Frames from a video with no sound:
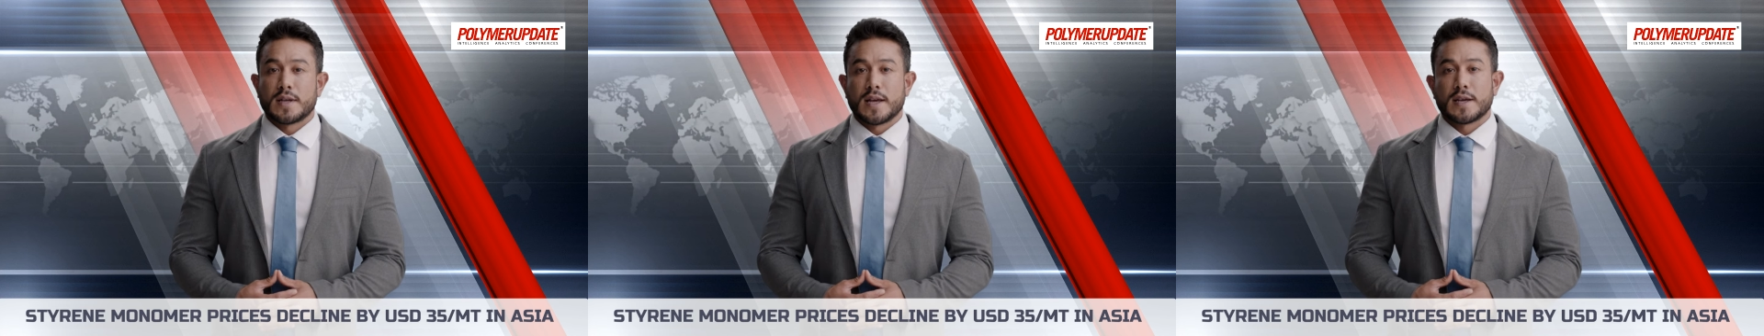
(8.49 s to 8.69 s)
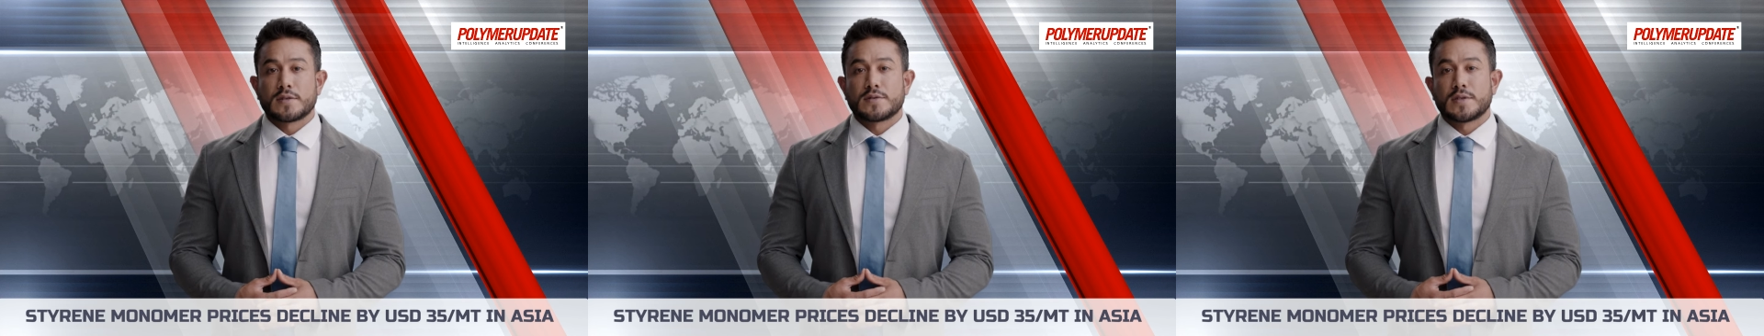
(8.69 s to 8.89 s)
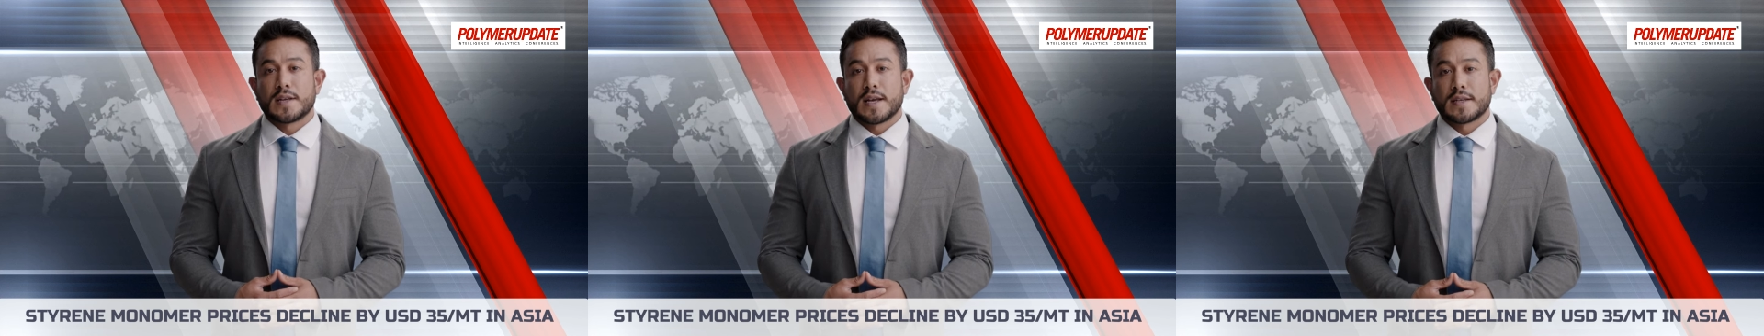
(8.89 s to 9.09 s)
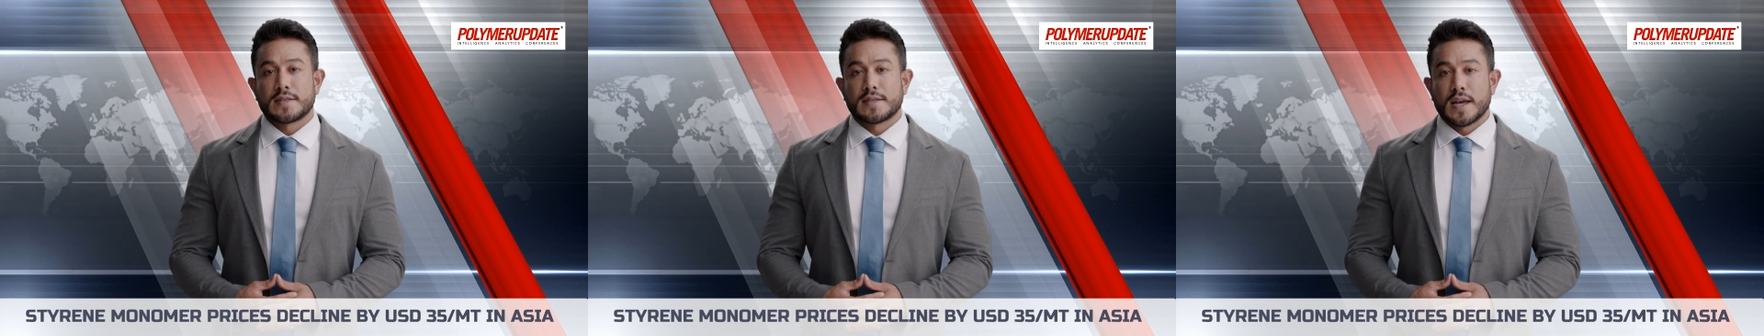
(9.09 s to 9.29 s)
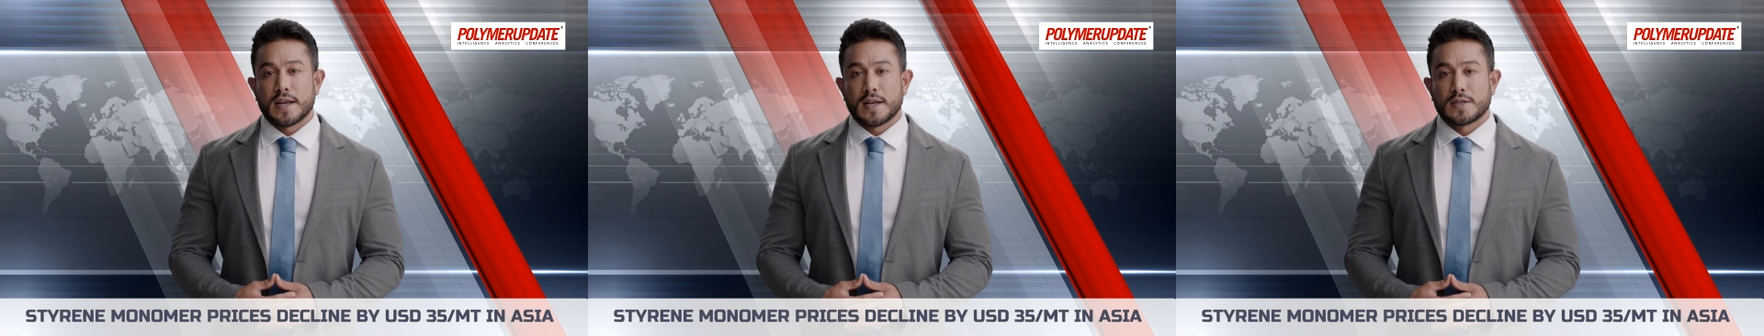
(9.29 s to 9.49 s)
the end of today's
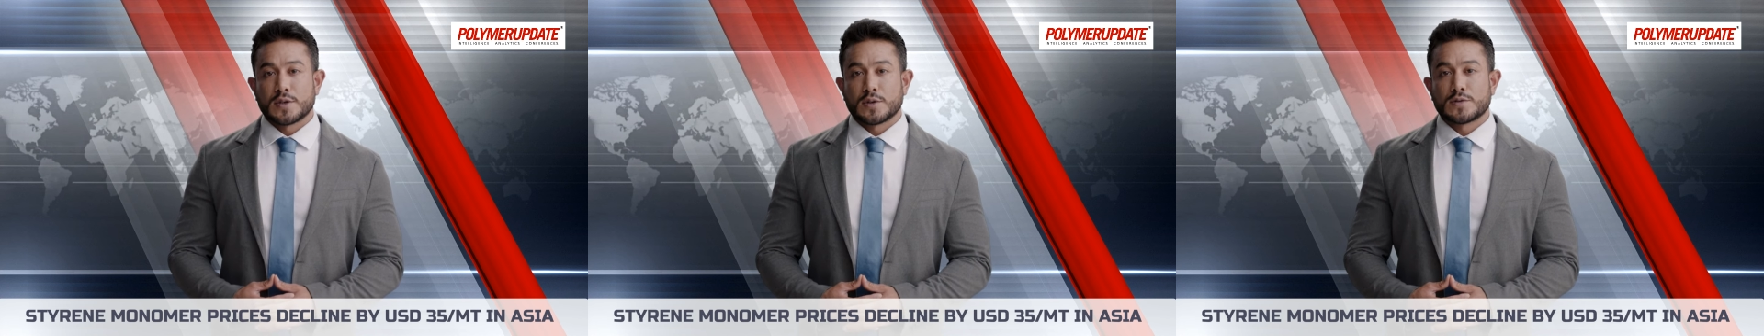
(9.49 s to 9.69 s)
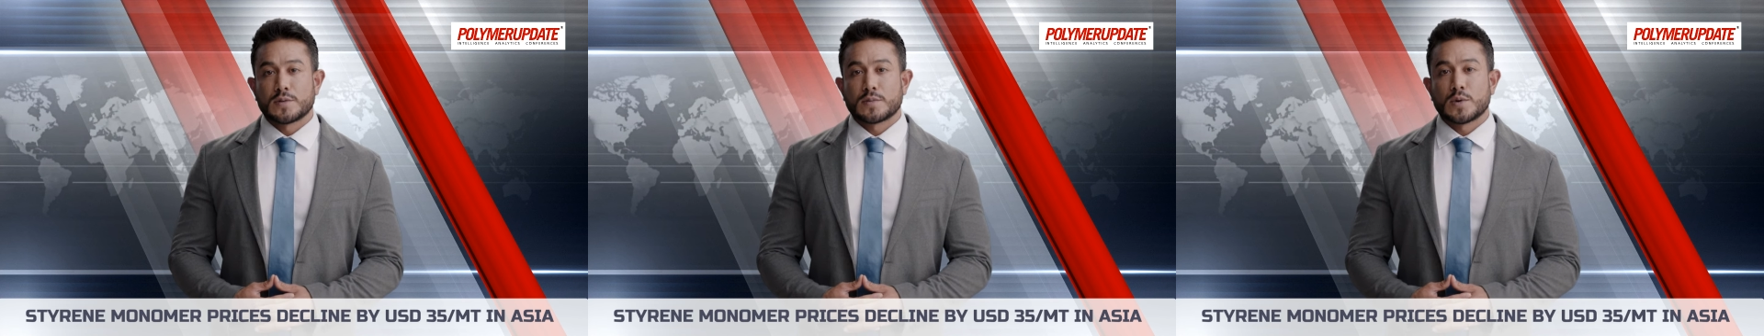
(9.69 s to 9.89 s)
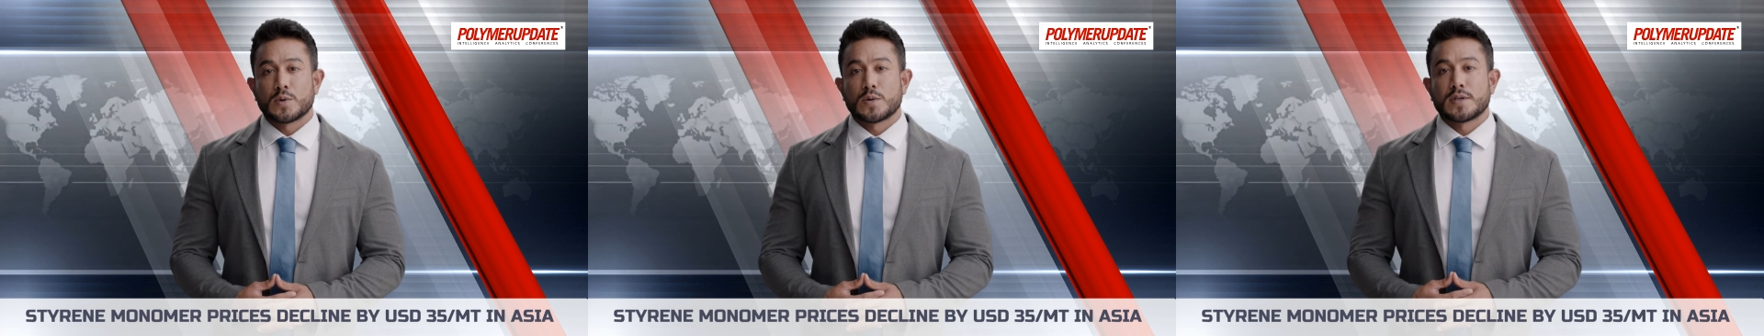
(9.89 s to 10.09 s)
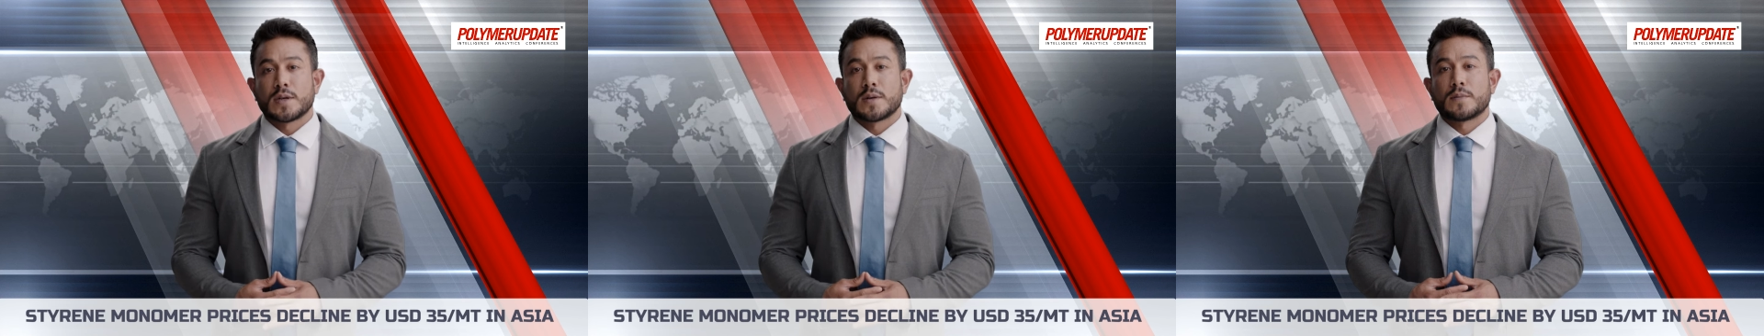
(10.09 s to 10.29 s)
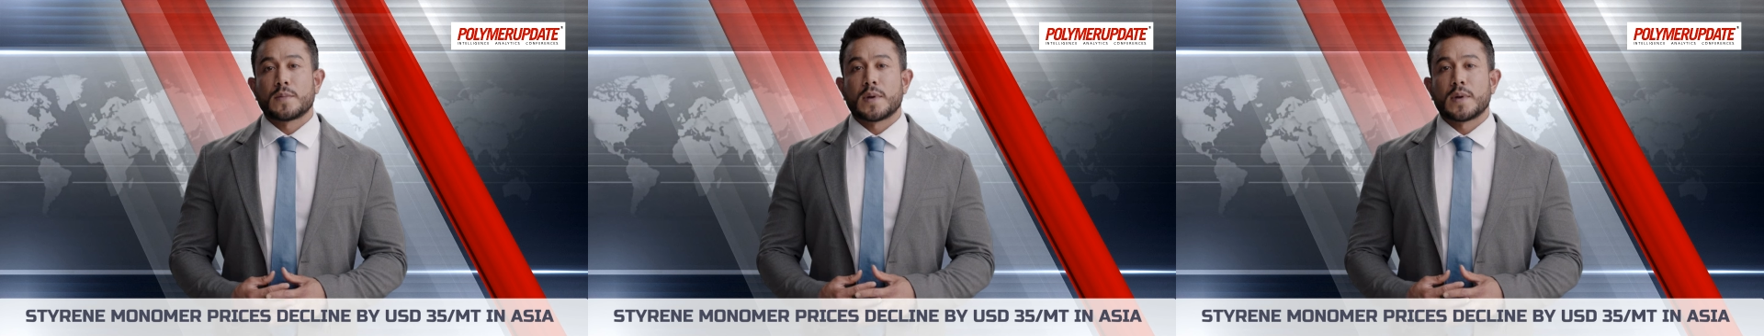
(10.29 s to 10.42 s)
daily news report,